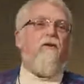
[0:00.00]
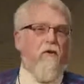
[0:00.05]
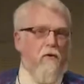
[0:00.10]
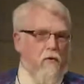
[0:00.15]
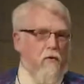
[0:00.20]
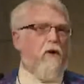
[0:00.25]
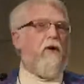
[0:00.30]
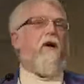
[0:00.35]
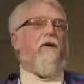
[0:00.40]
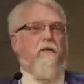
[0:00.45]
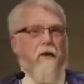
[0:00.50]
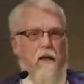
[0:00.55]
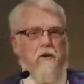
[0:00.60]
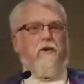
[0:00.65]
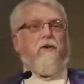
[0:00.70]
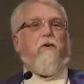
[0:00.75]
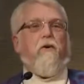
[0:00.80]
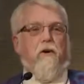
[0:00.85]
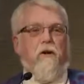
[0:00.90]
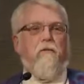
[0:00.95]
you would have
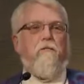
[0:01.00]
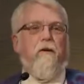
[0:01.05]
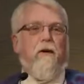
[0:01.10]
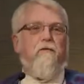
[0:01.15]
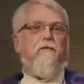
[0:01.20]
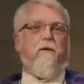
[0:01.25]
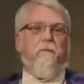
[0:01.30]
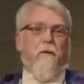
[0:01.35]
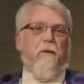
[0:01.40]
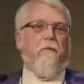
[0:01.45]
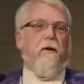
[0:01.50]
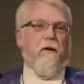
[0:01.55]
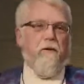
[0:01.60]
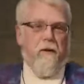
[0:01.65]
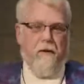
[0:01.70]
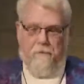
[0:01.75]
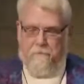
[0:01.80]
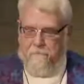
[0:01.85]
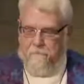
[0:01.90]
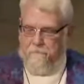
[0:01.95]
escorted me from the
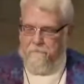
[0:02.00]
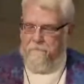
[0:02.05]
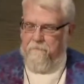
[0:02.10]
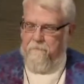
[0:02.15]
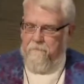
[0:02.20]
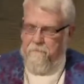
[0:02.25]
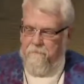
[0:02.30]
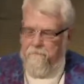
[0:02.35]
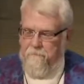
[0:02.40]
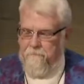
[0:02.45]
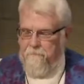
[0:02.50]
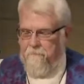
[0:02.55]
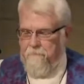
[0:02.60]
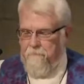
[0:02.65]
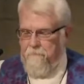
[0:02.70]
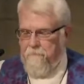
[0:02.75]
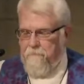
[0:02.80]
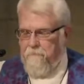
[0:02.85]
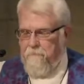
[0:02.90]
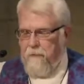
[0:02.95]
building.
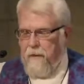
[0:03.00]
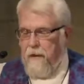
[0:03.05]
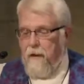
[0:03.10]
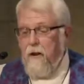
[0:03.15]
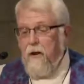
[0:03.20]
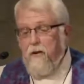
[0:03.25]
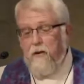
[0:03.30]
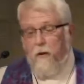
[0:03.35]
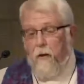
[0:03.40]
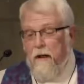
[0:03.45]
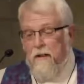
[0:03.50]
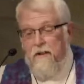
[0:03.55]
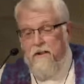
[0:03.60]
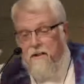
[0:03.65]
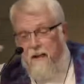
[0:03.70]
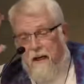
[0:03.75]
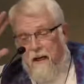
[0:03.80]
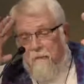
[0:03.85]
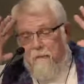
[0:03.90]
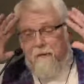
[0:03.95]
So
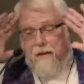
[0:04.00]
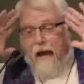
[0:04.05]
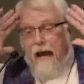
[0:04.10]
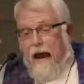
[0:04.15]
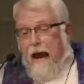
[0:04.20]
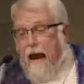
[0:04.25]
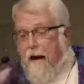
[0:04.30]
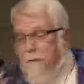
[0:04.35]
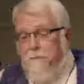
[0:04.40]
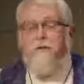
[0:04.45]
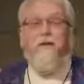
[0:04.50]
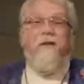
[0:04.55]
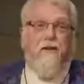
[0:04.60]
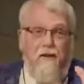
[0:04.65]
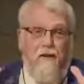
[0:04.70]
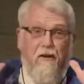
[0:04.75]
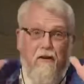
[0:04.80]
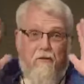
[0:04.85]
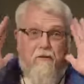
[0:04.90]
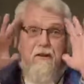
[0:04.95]
what seems
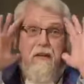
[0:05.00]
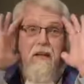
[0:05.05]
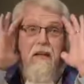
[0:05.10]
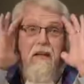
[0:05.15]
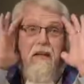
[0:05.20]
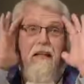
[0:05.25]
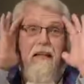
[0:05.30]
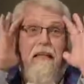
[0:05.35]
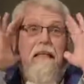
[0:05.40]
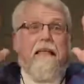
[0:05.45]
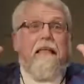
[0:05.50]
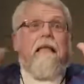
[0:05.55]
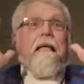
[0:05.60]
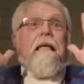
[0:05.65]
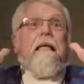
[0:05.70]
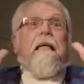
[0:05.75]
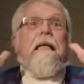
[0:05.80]
absolutely